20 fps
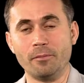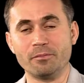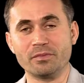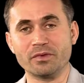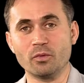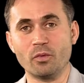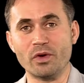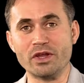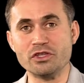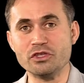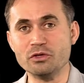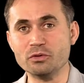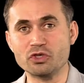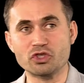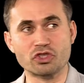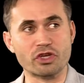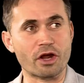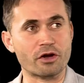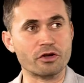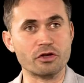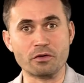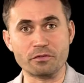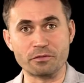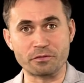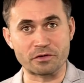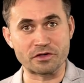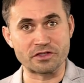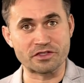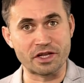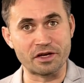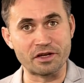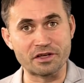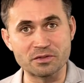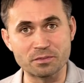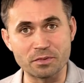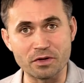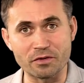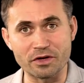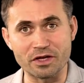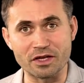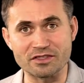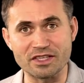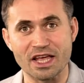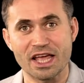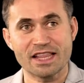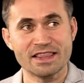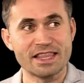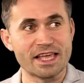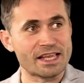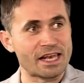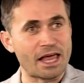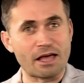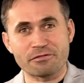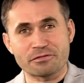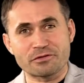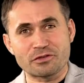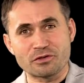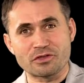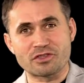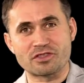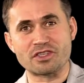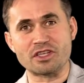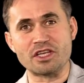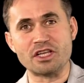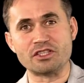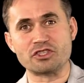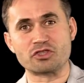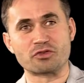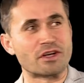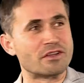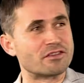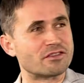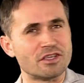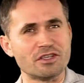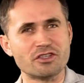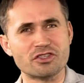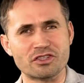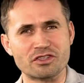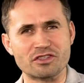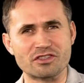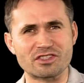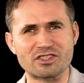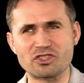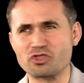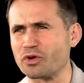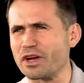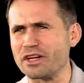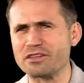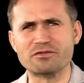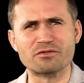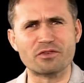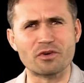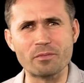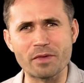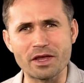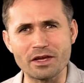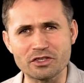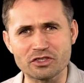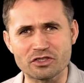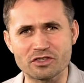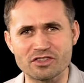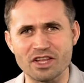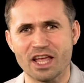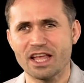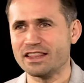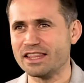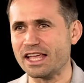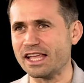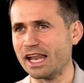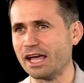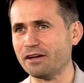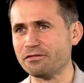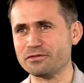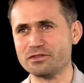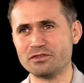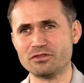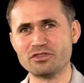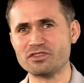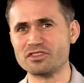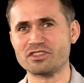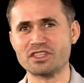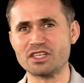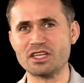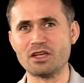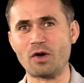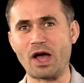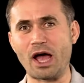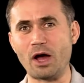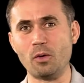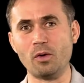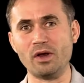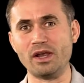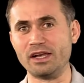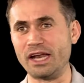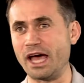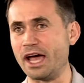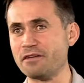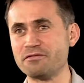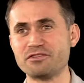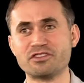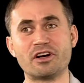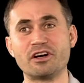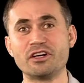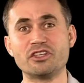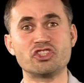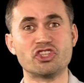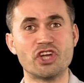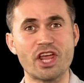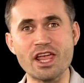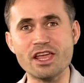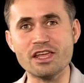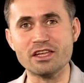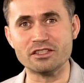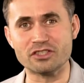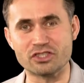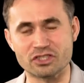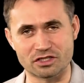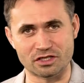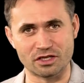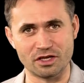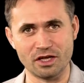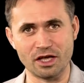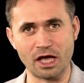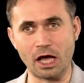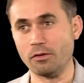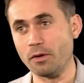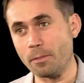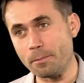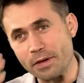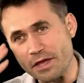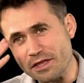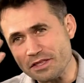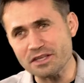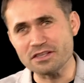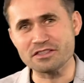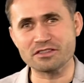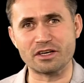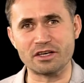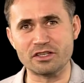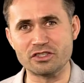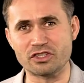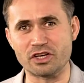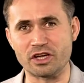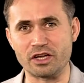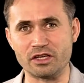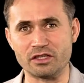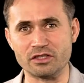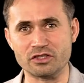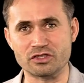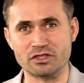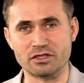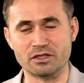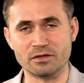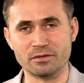when you share your first-hand experience. They love to see transitions, transformations. They love to see how lives are changed, how opinions are changed.